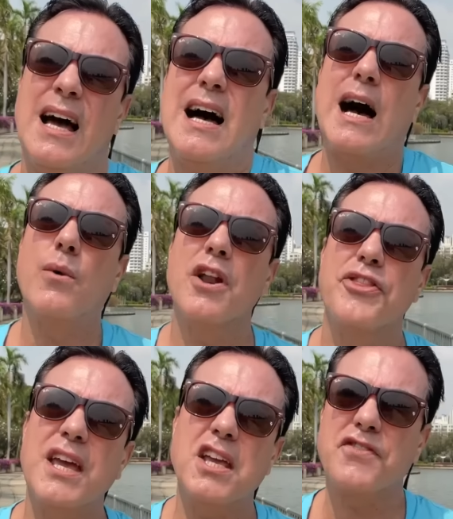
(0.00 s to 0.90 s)
I want to
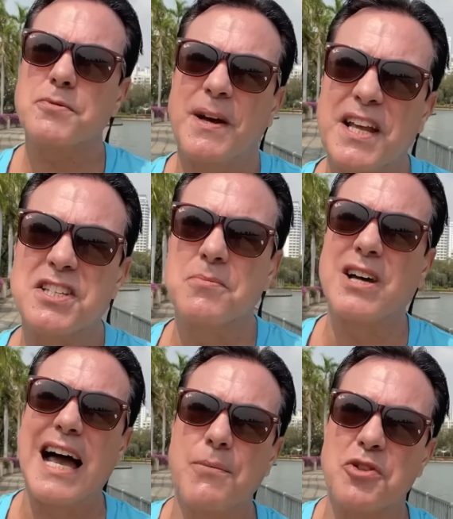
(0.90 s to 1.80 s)
thank you for spending some
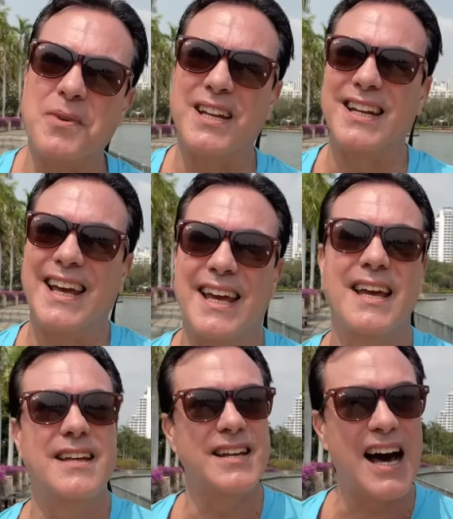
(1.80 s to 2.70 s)
time with me today.
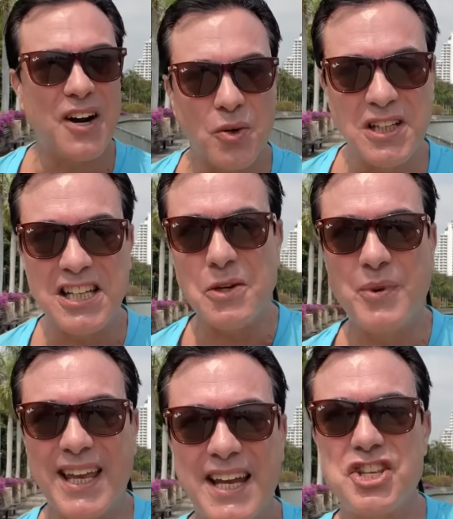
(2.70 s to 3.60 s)
Not only did
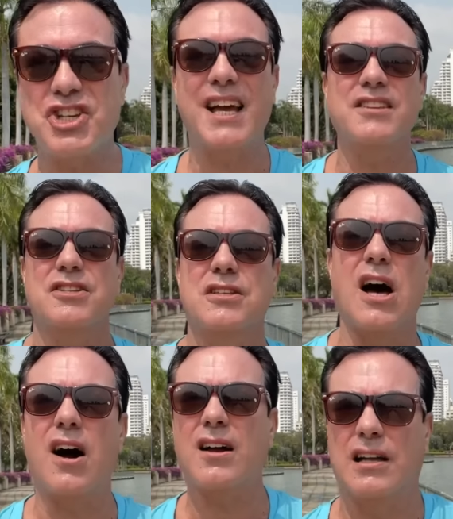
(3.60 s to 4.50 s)
we get a chance to
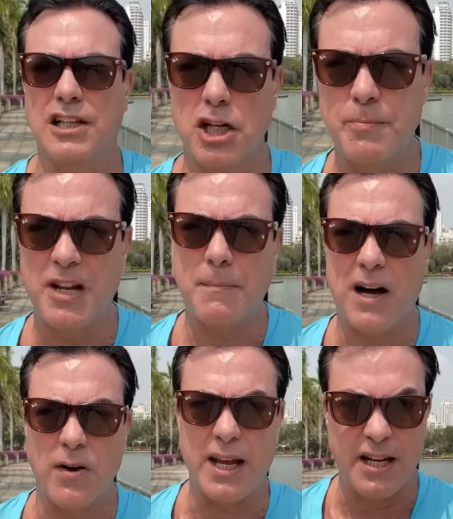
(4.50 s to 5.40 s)
talk a little bit
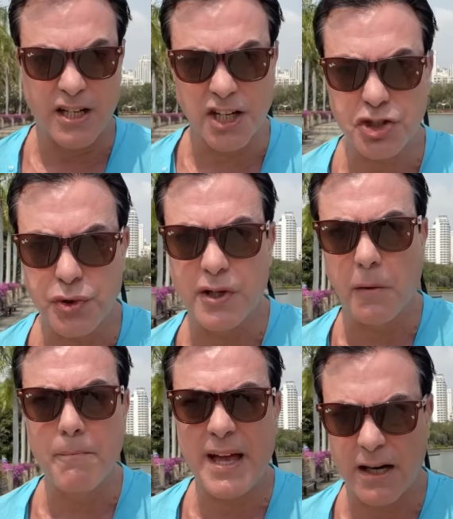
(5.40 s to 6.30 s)
about industrial
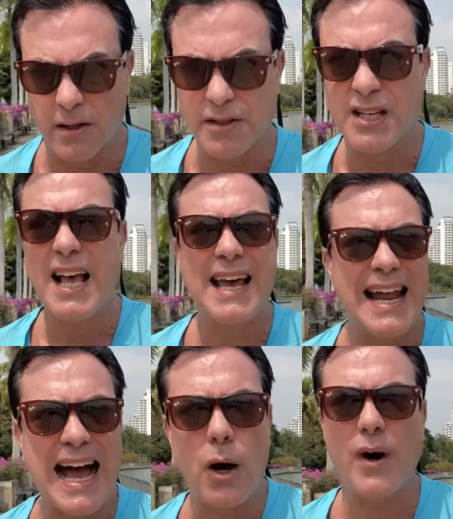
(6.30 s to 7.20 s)
metals and
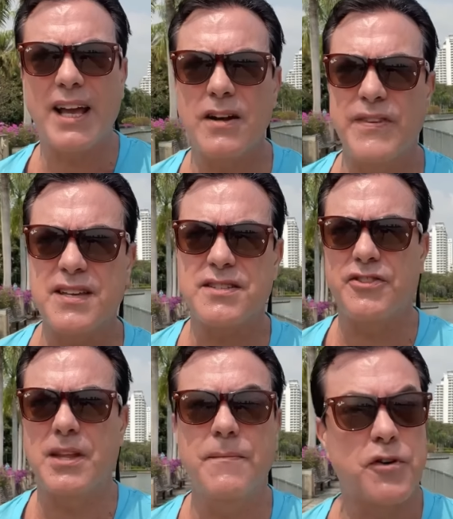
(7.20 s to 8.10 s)
how I invest in
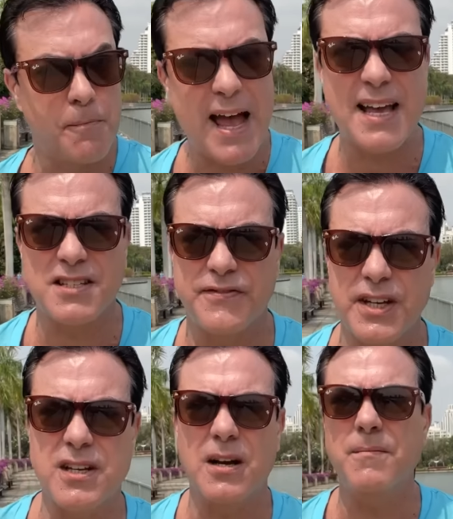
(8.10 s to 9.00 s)
them for passive
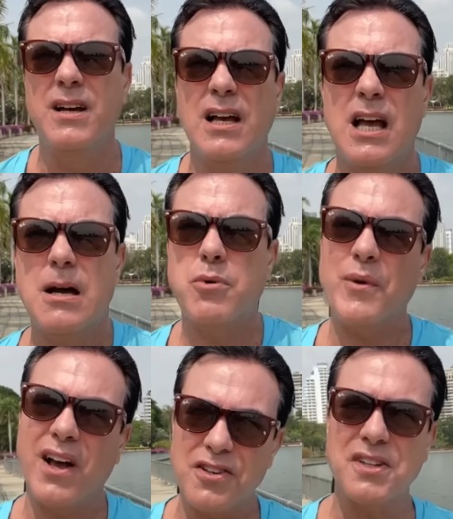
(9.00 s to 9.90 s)
income, but
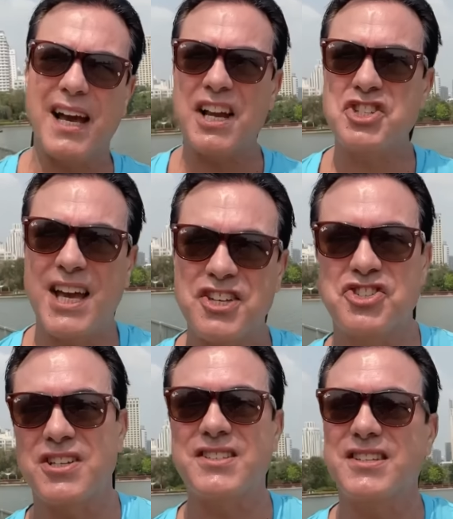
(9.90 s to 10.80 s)
we also got a chance
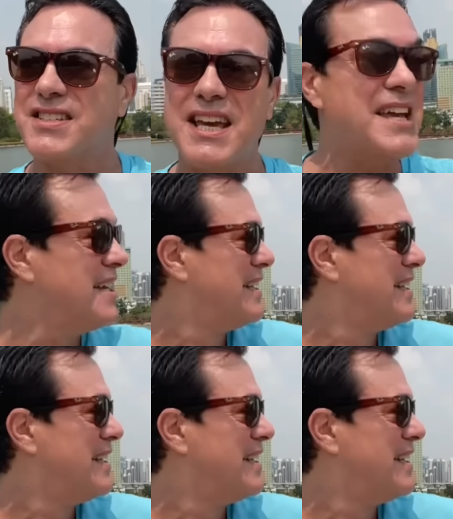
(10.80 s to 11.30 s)
just to see